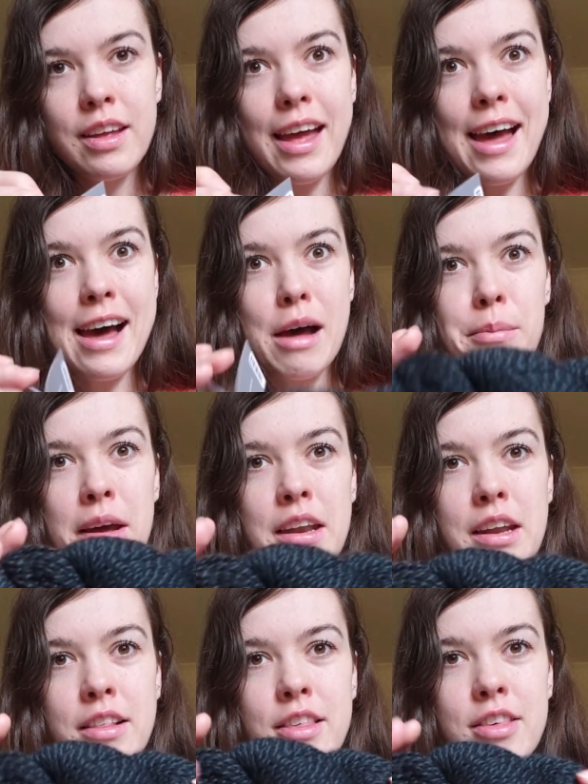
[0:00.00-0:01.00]
And
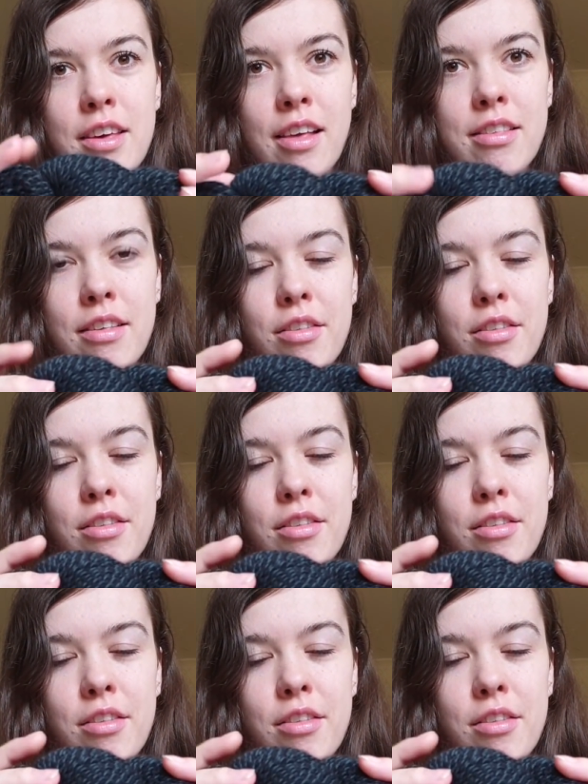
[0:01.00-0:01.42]
it's just the